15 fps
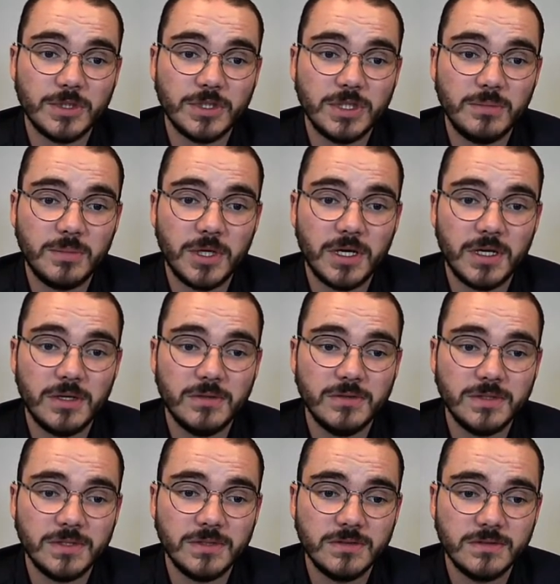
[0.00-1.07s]

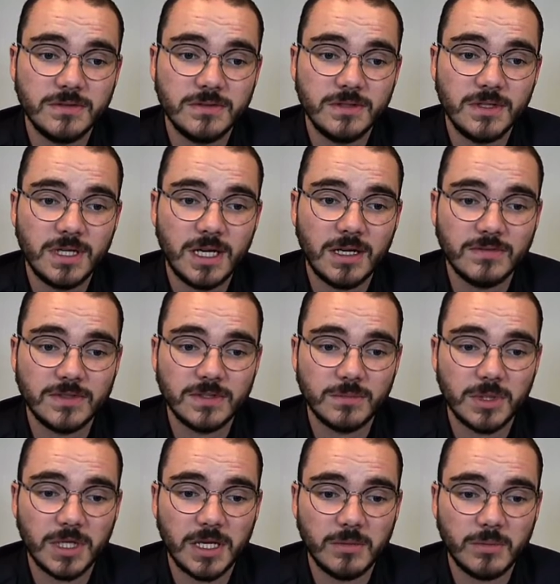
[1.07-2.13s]
GPIOs, have some
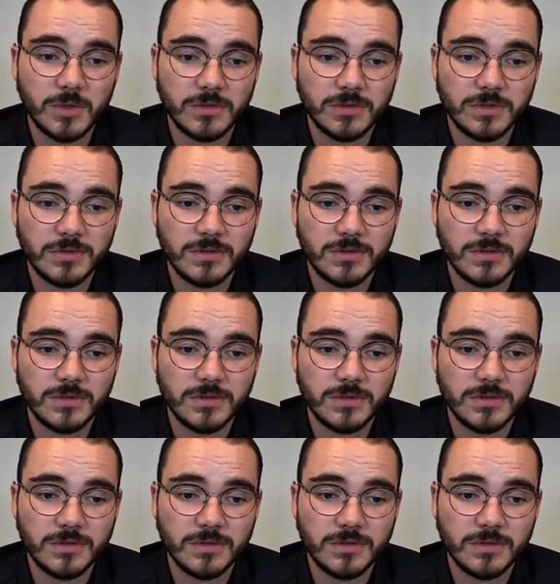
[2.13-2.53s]
enabled.